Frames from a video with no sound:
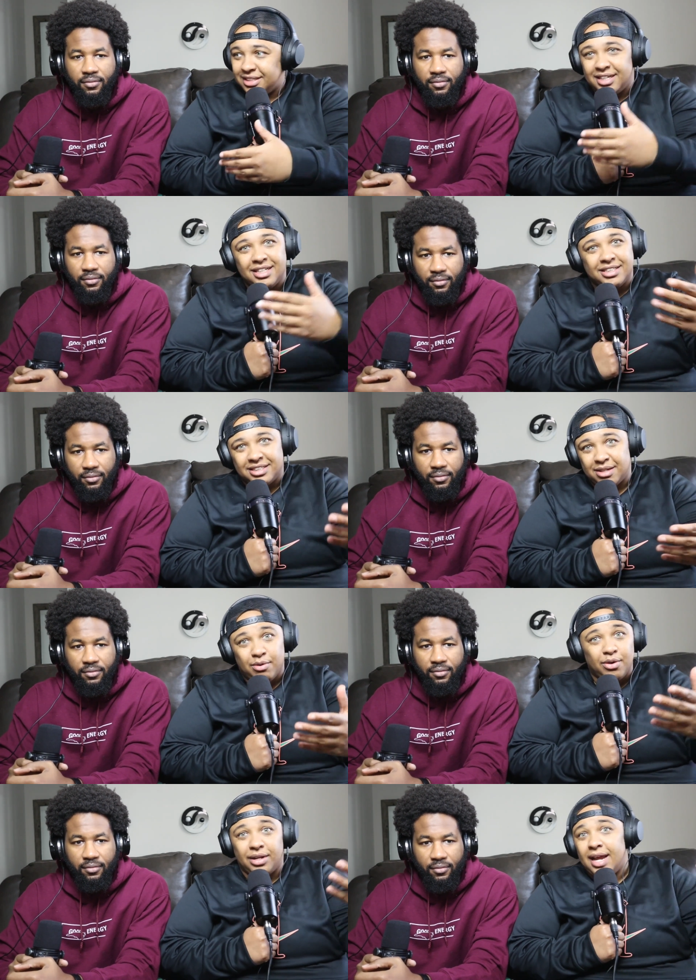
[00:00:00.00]
Speaker 1: to get to
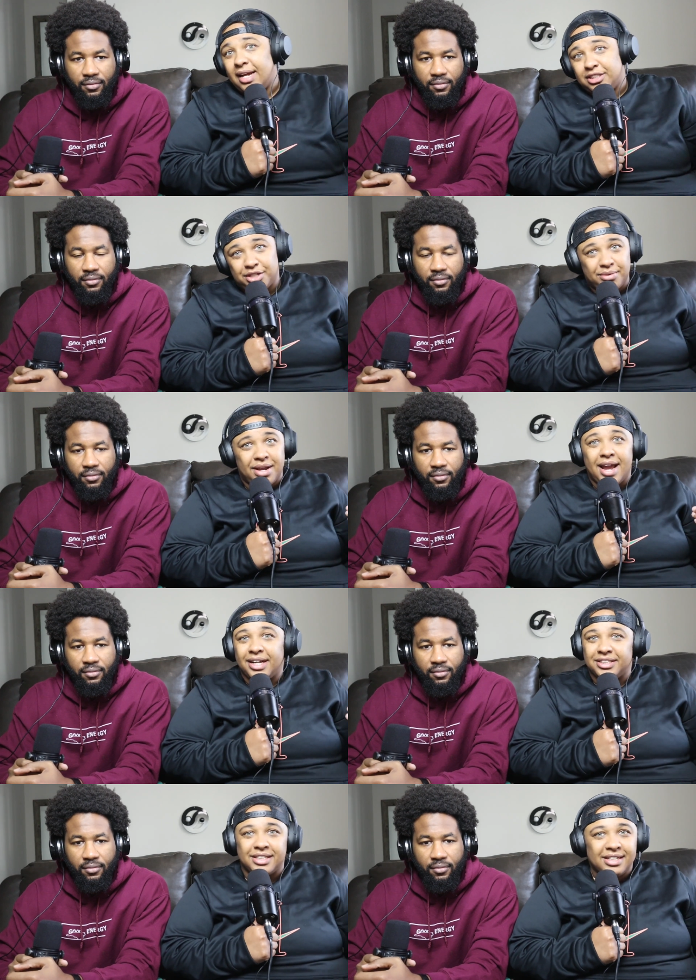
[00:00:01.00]
something, or lack showing
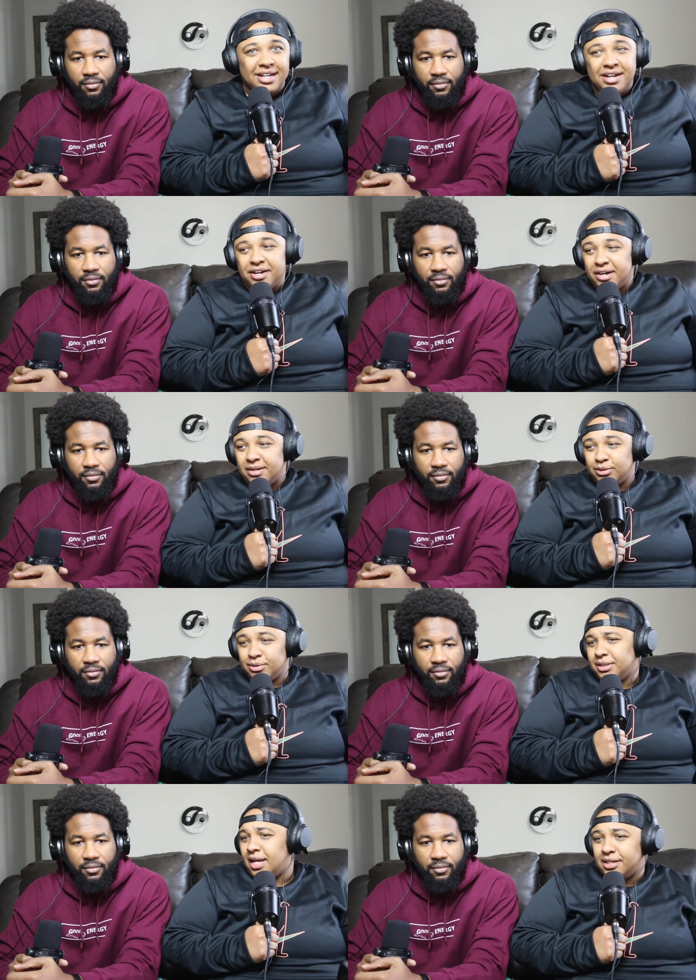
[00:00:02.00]
action. Um,
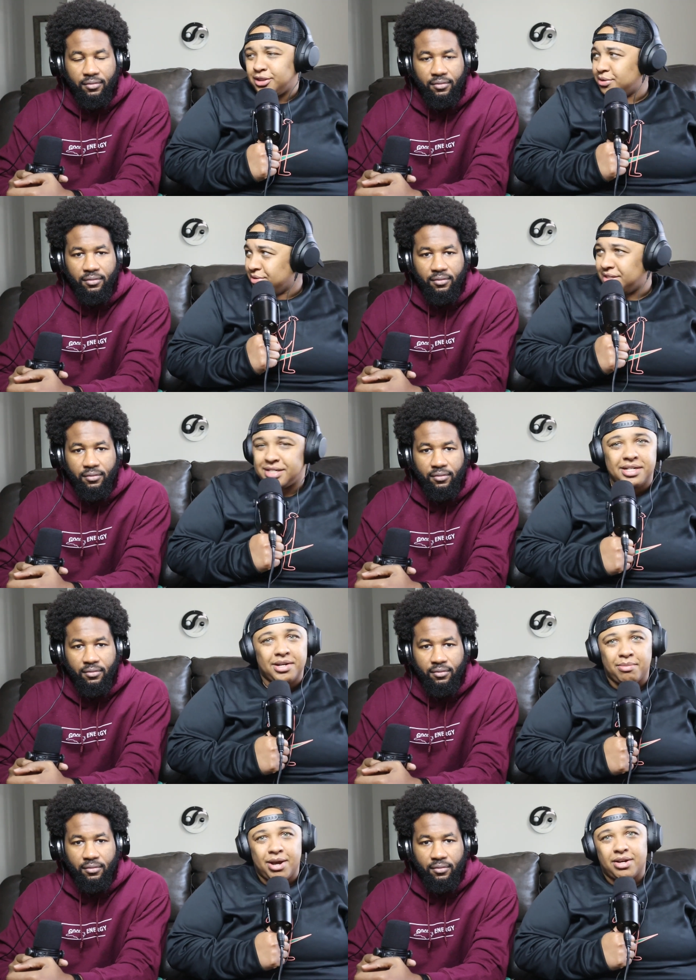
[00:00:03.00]
so there's a lot of stories in
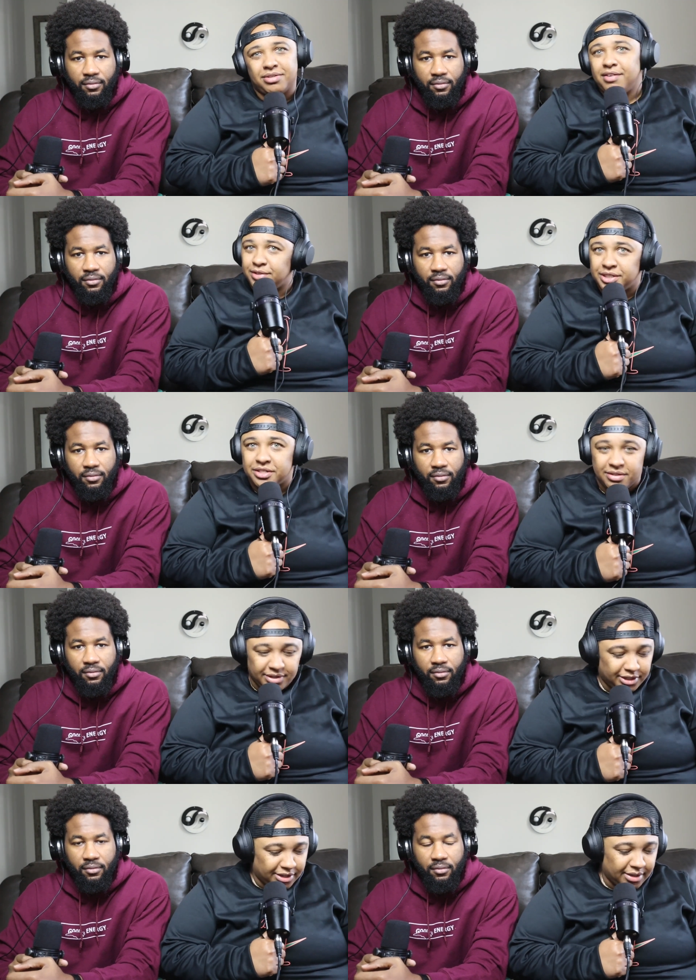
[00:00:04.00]
there about different
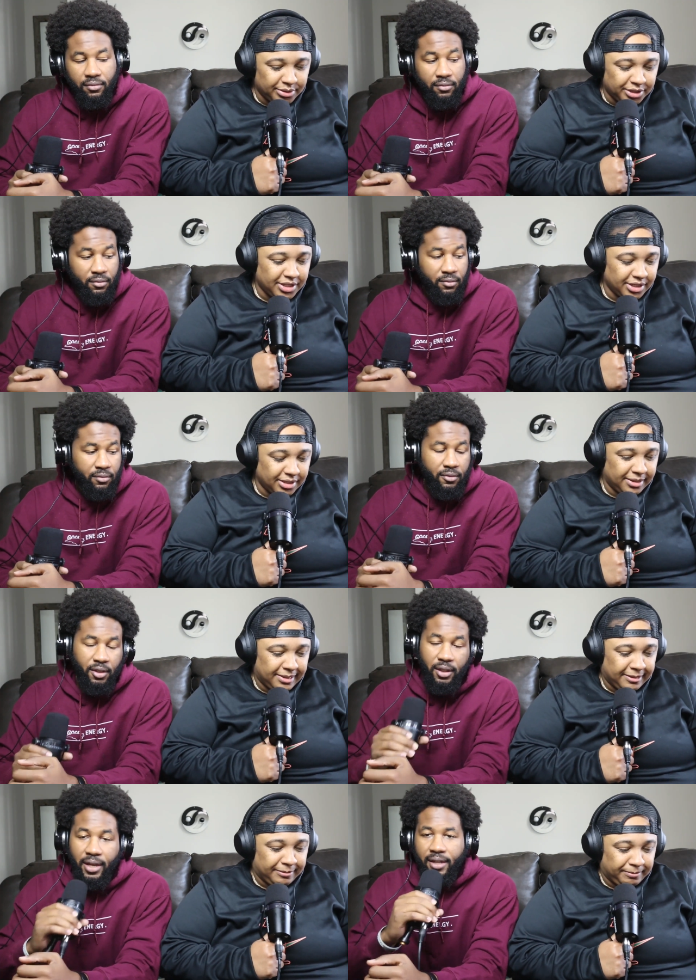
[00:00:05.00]
stuff. I thought that was good.
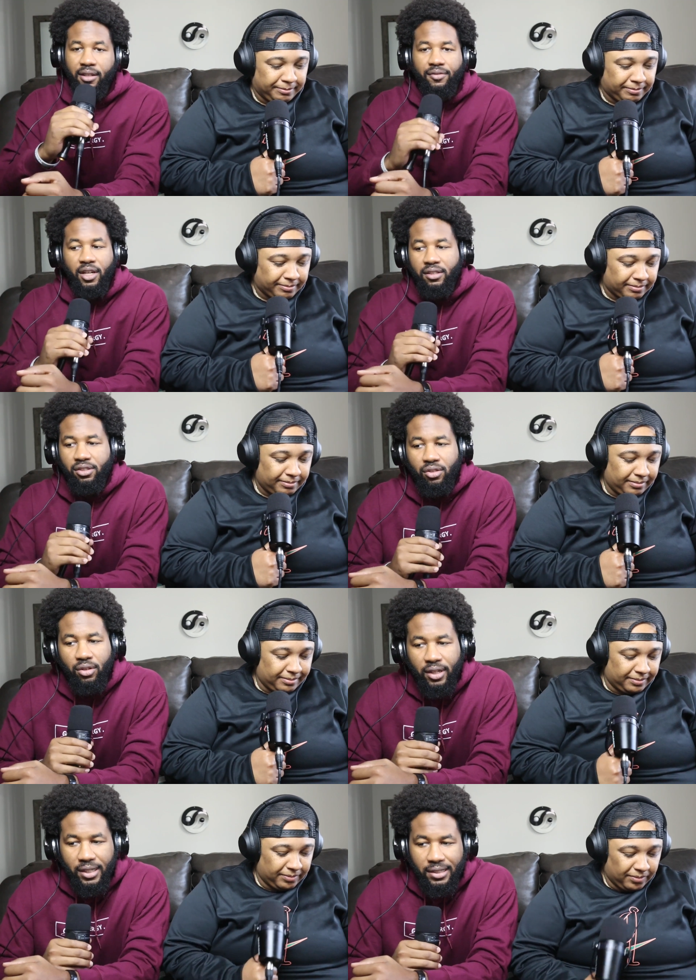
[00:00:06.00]
Speaker 2: Yeah, I loved all the
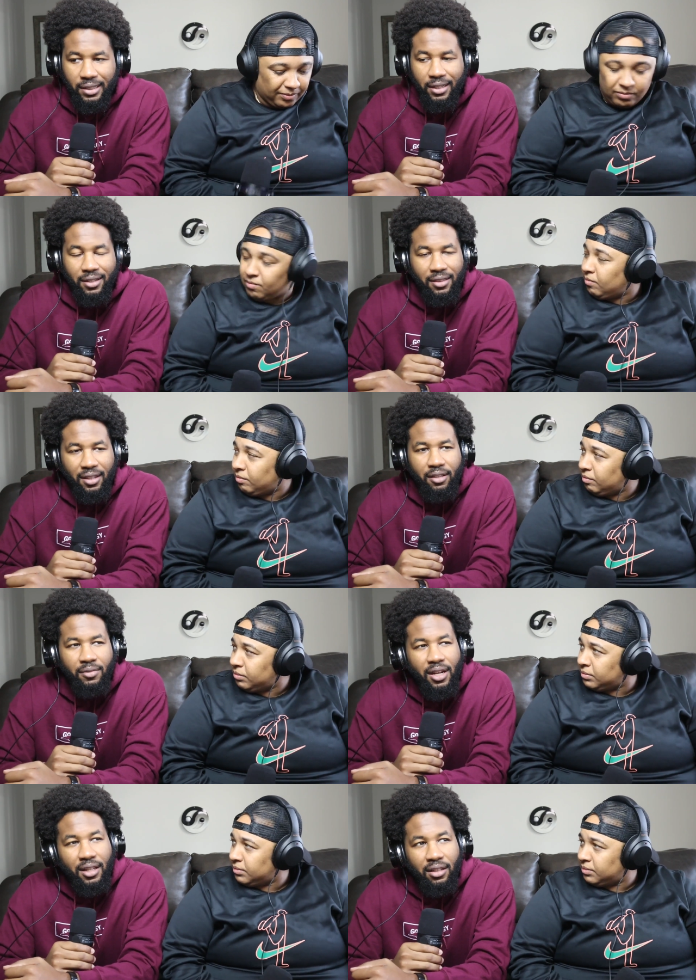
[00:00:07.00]
stories. And the
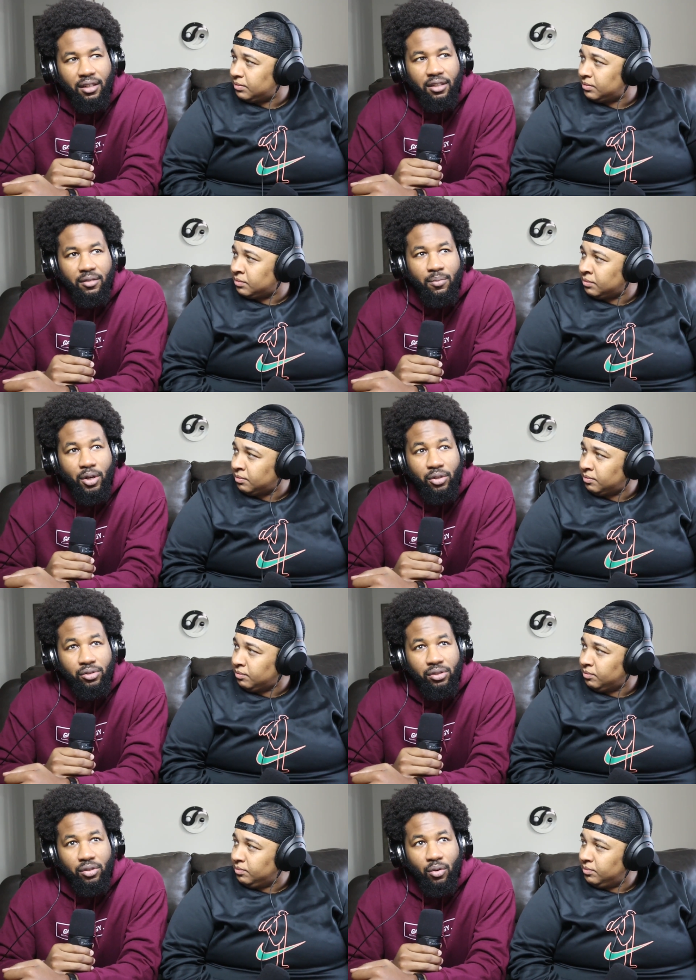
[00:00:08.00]
theme that I learned the
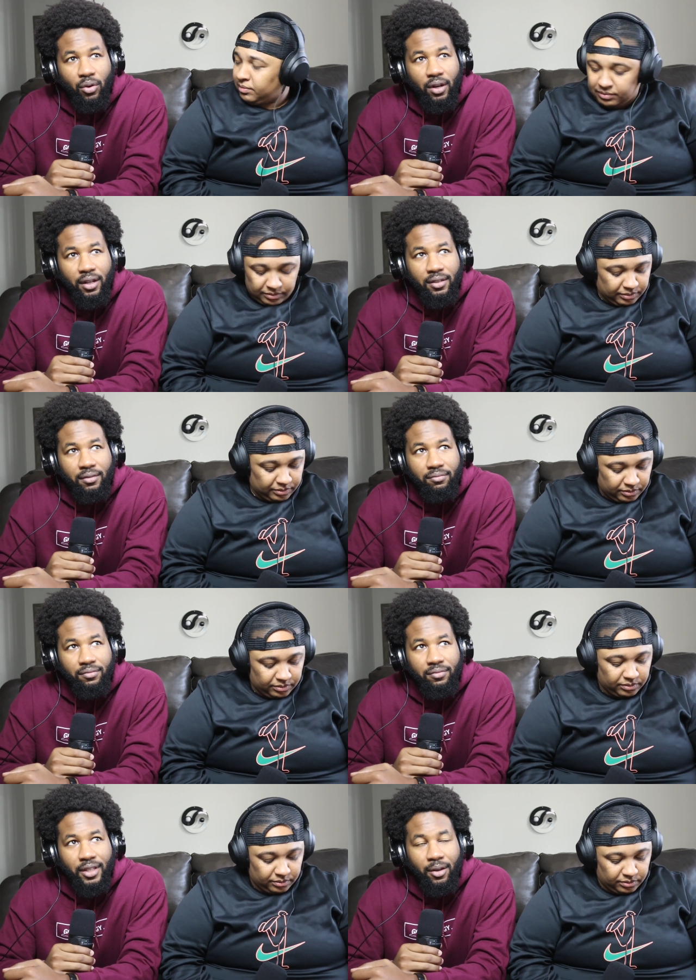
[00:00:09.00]
most, or
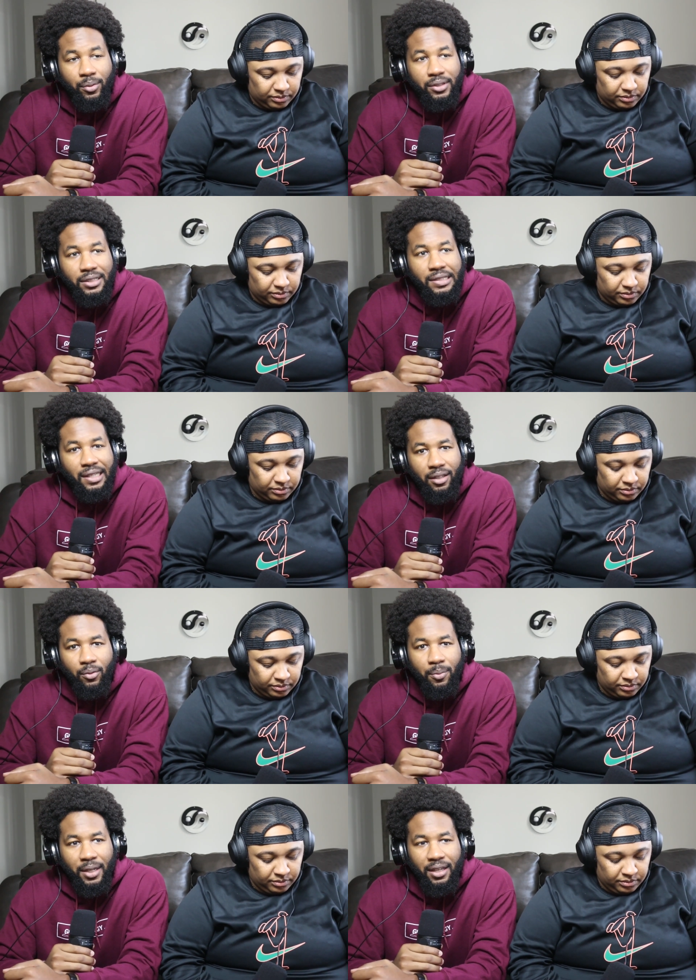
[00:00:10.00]
that would
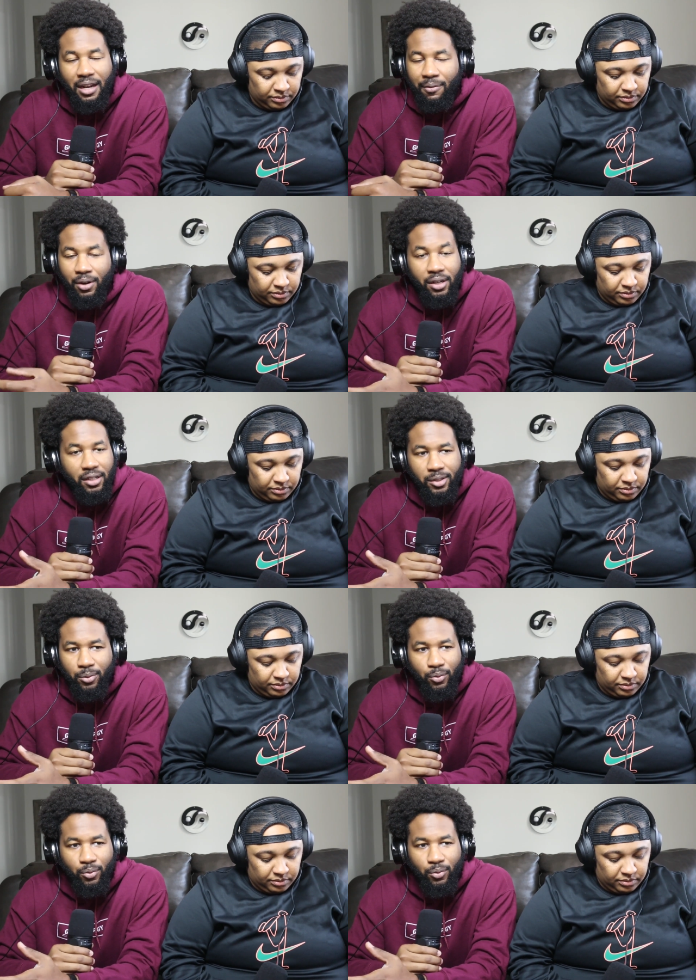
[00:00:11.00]
stick with me, and I've heard this